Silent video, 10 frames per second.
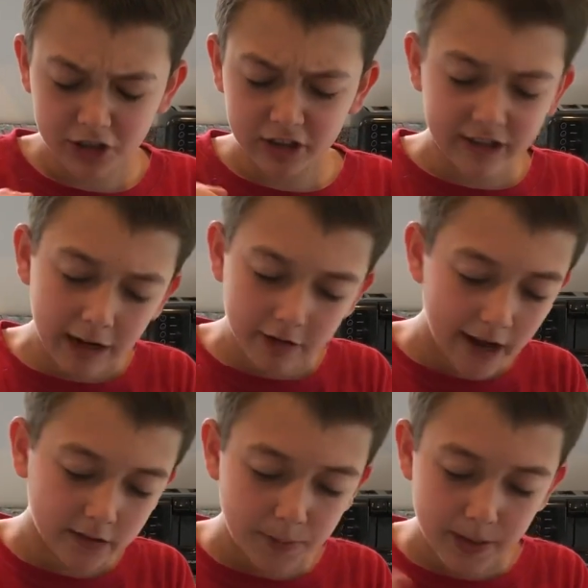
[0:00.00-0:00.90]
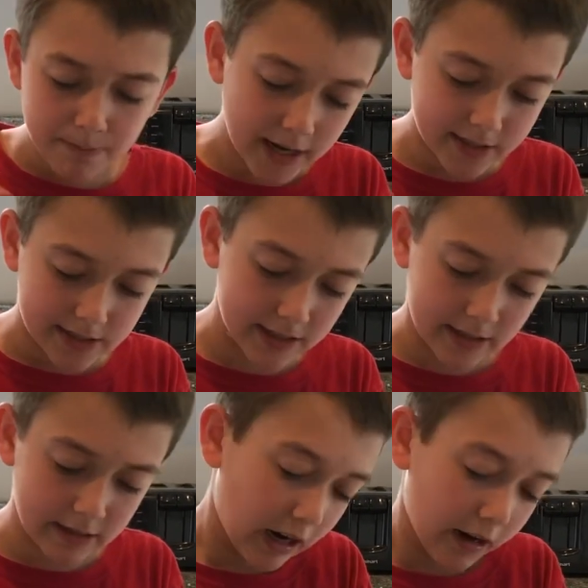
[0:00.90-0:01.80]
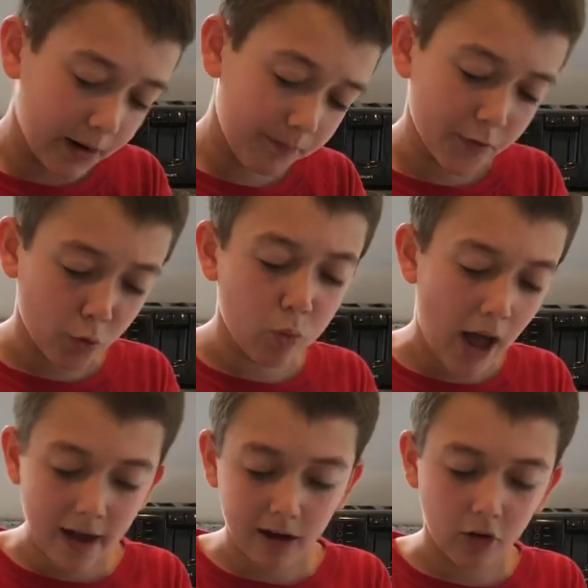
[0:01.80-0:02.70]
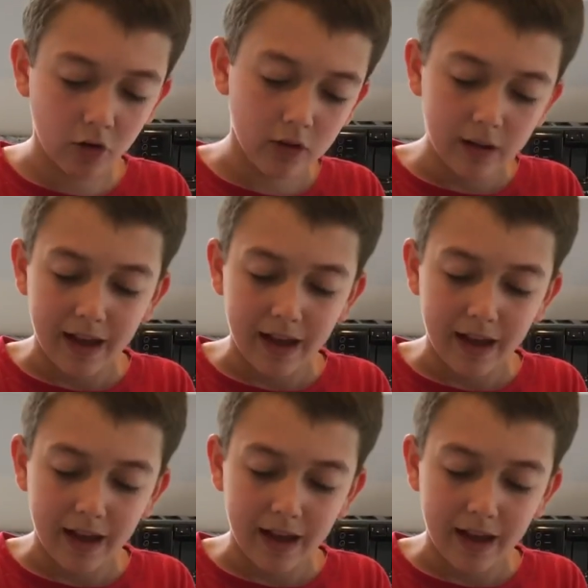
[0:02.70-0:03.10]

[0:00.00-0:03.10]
They don't have to be mixed in well,